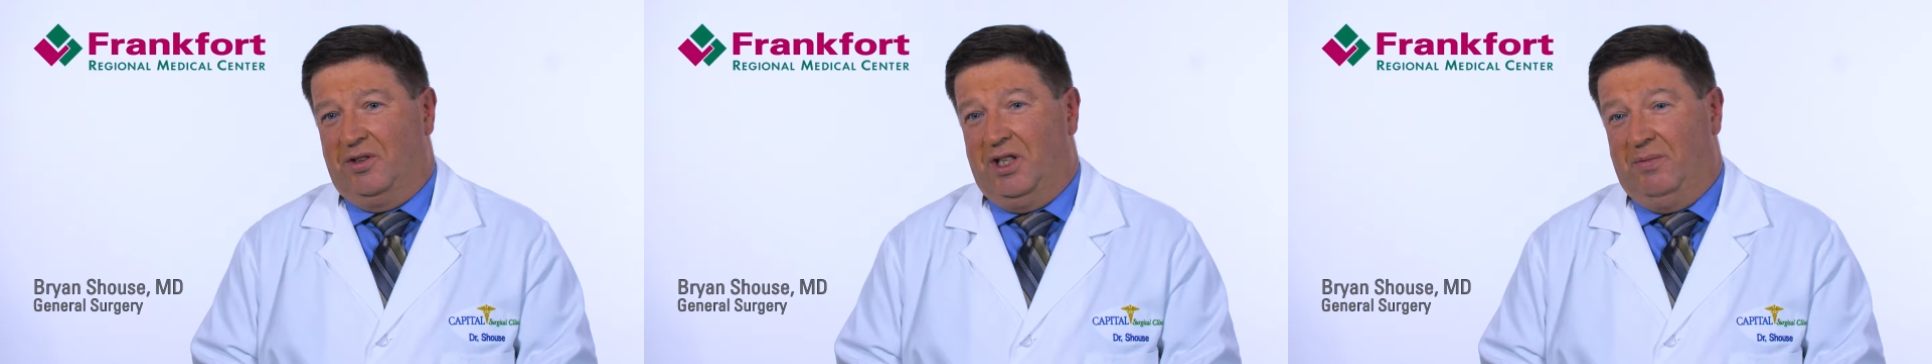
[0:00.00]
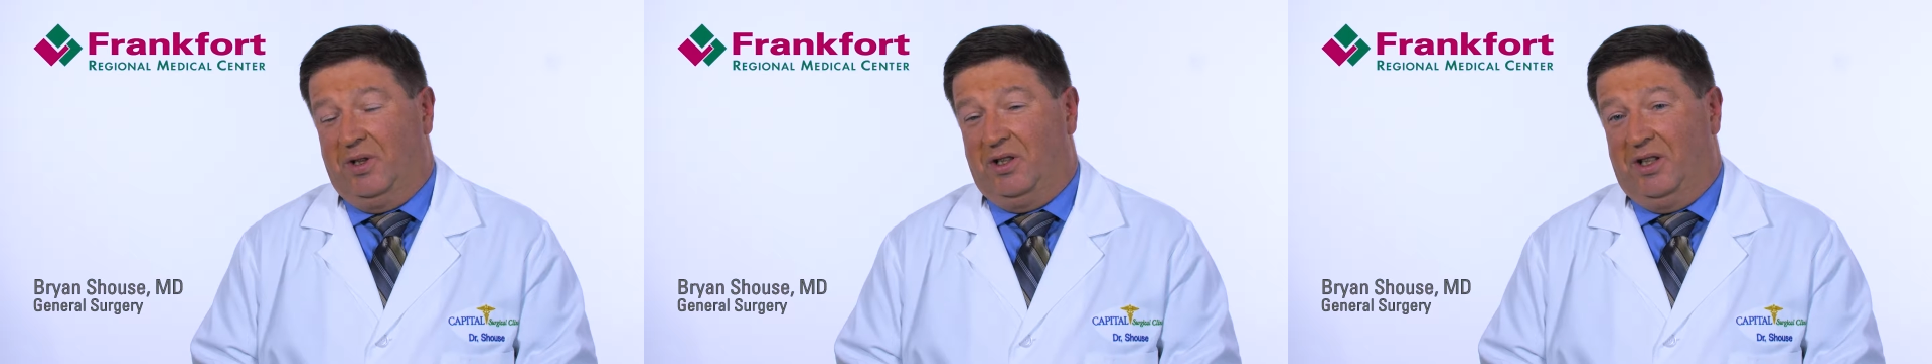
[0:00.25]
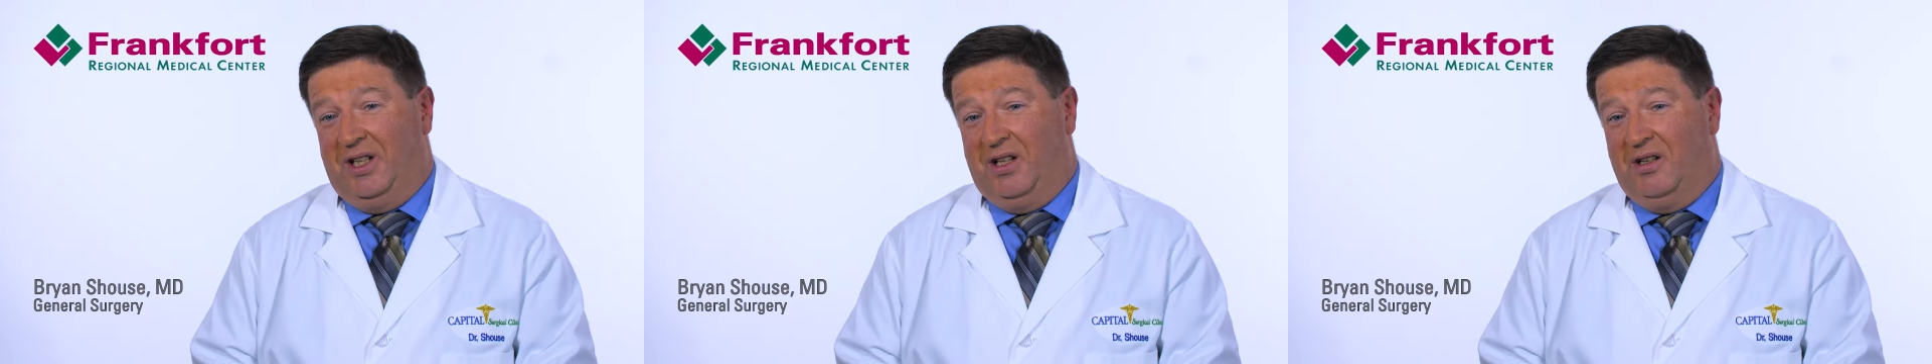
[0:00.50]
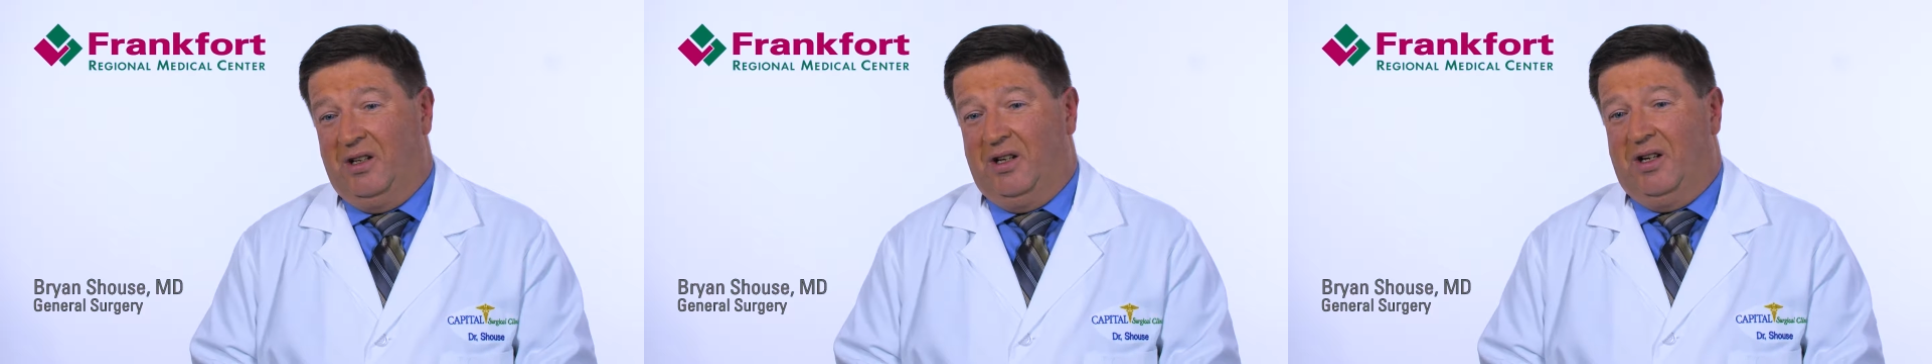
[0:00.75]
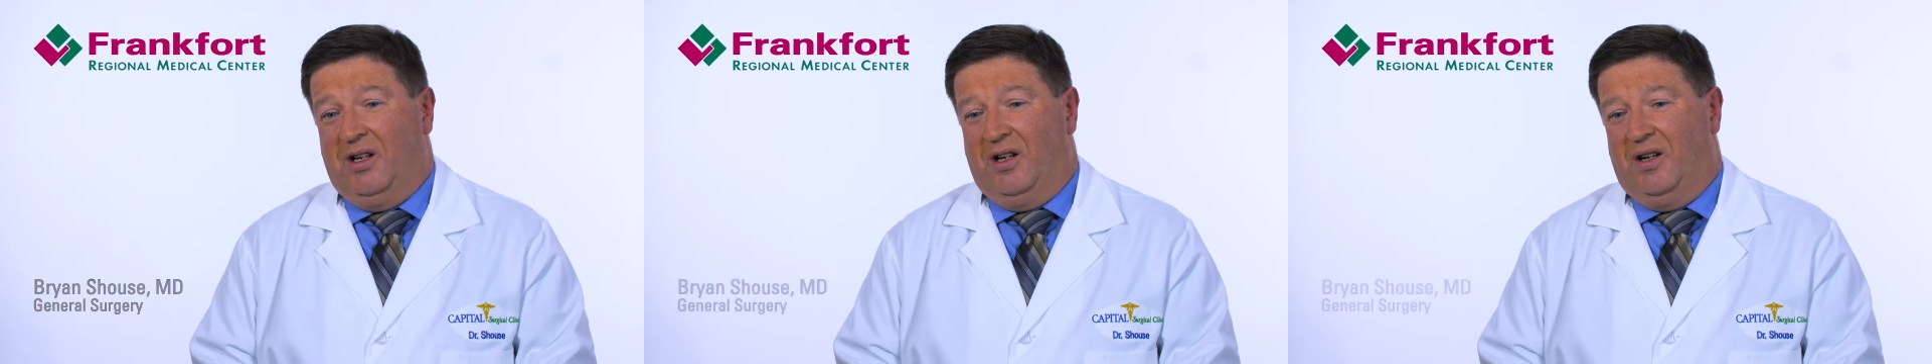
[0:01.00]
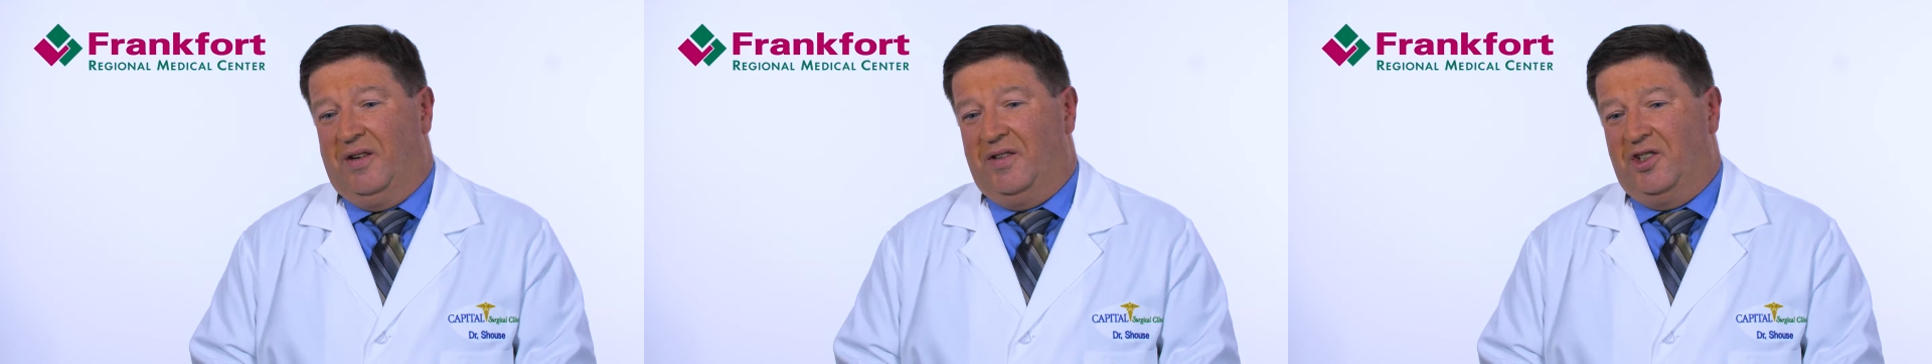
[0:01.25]
typically
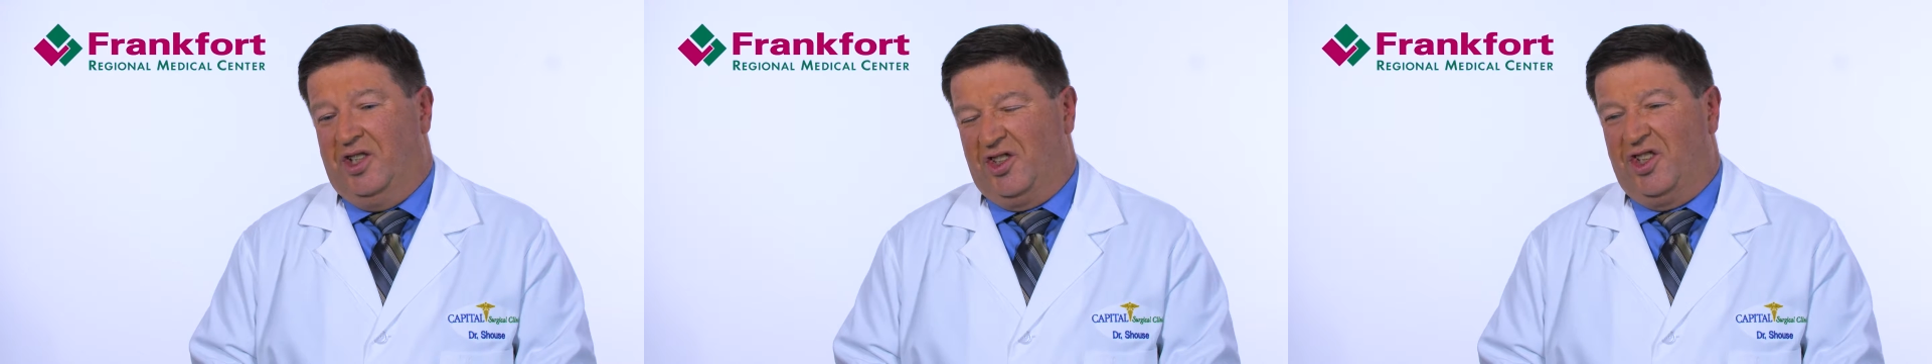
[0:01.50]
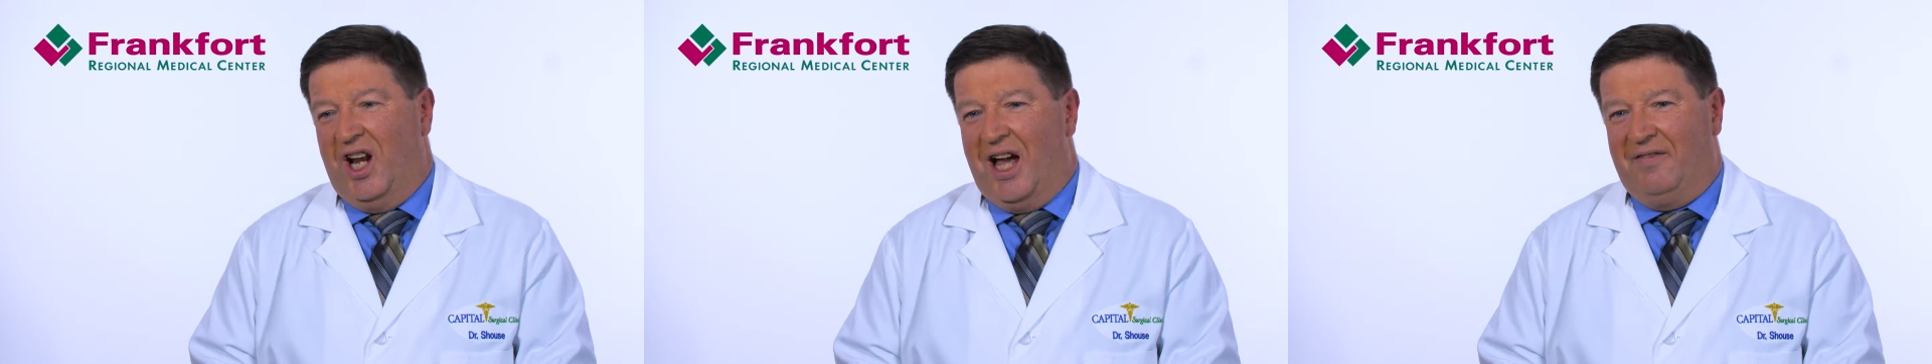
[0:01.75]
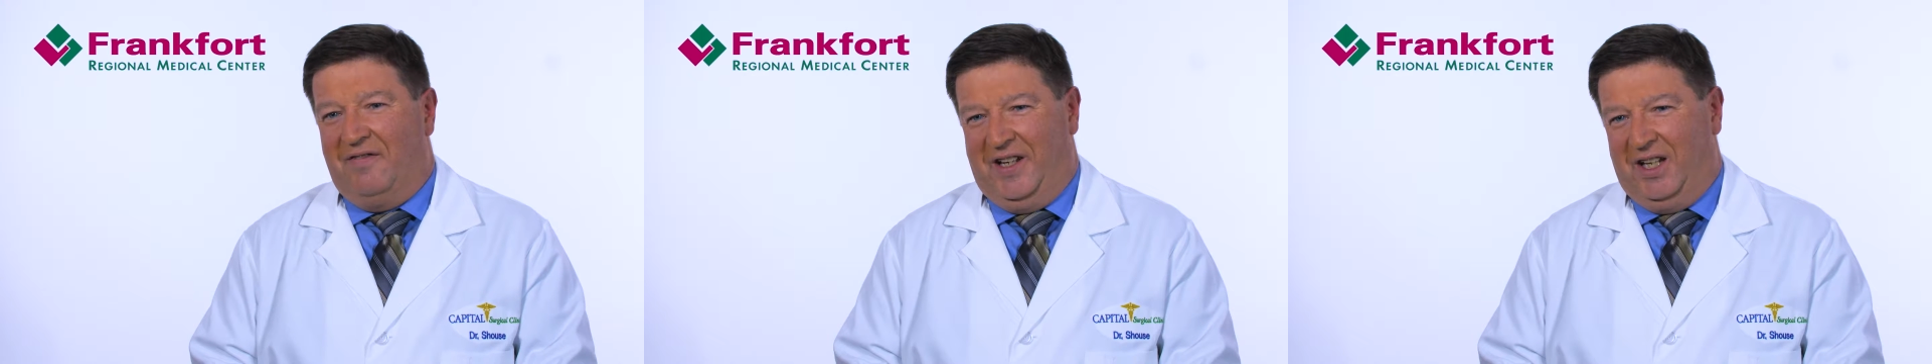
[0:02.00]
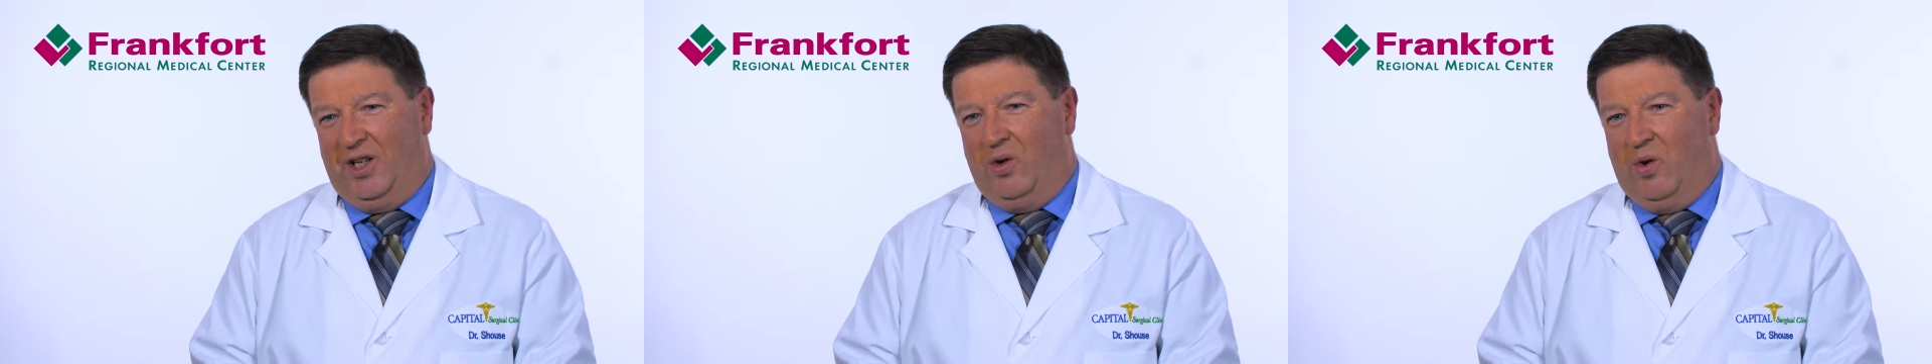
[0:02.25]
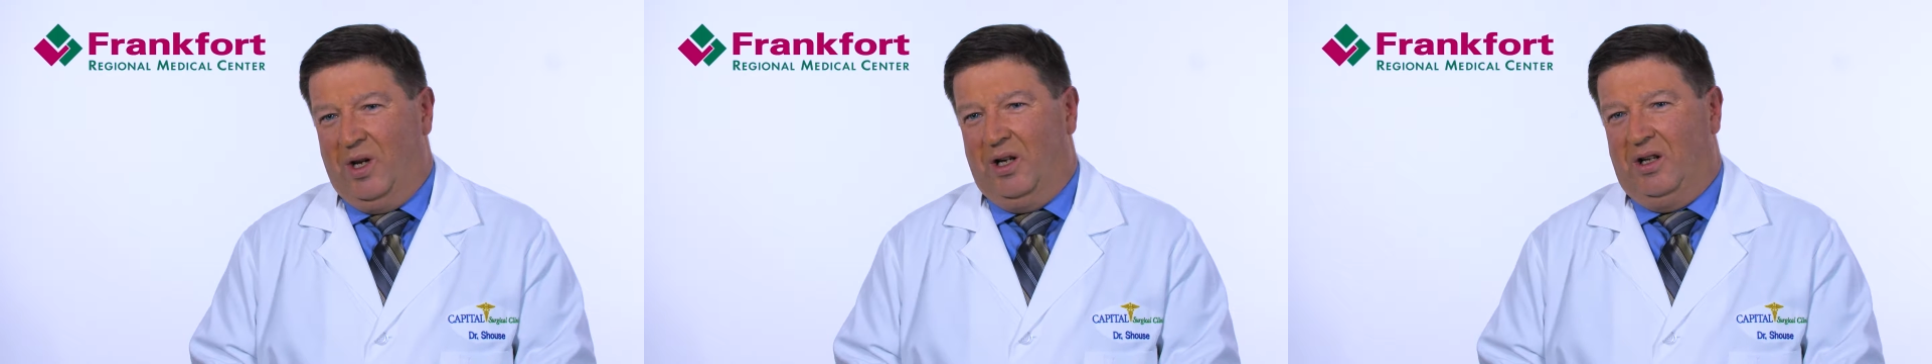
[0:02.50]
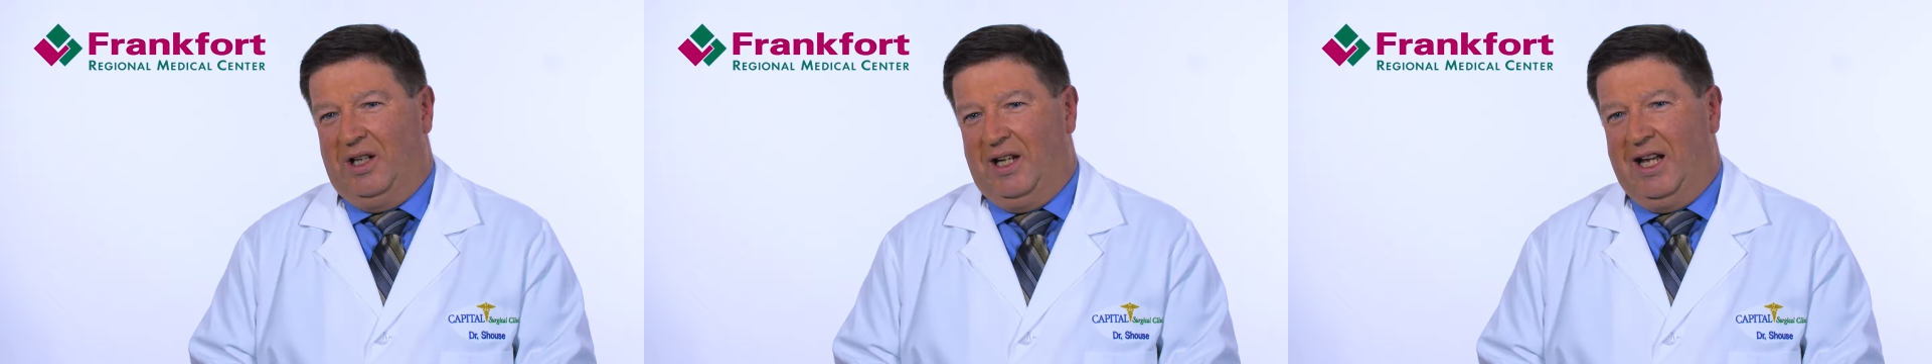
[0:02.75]
just not feeling
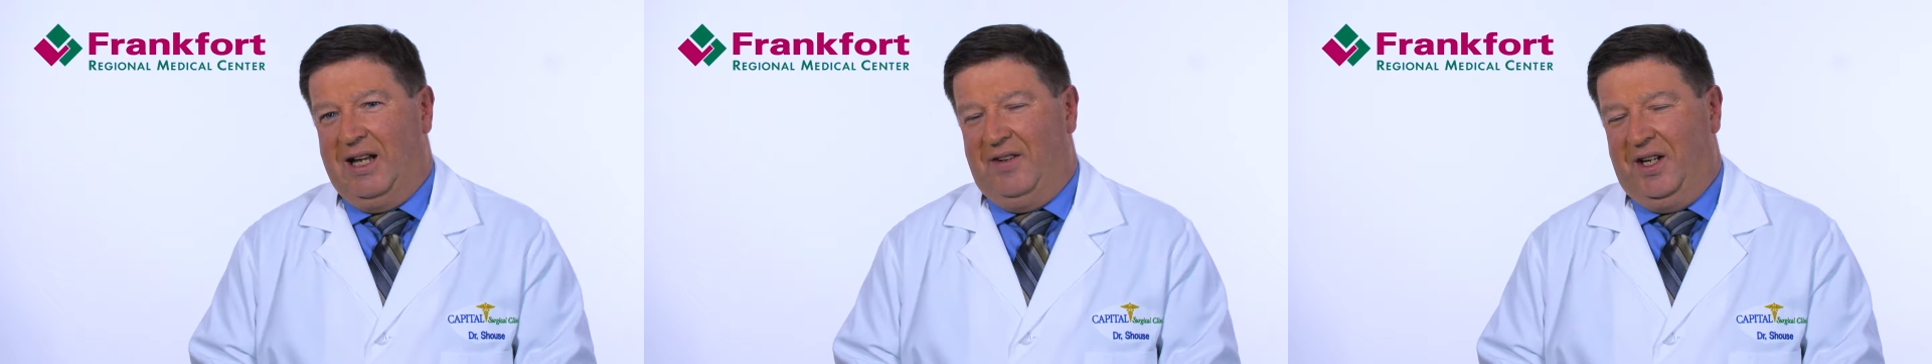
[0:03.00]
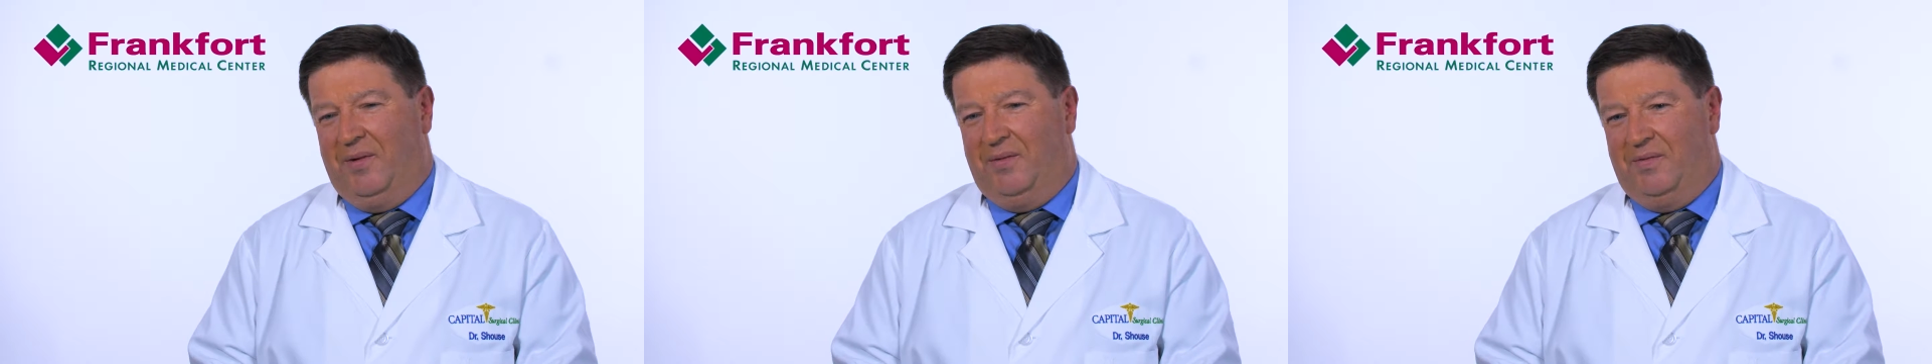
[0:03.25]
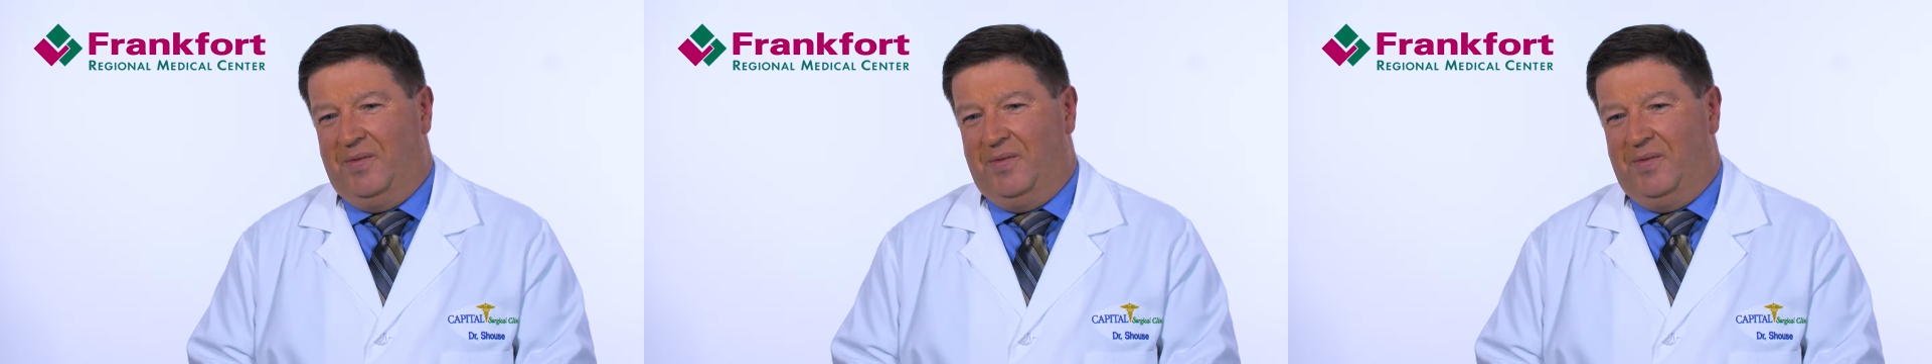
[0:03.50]
well and having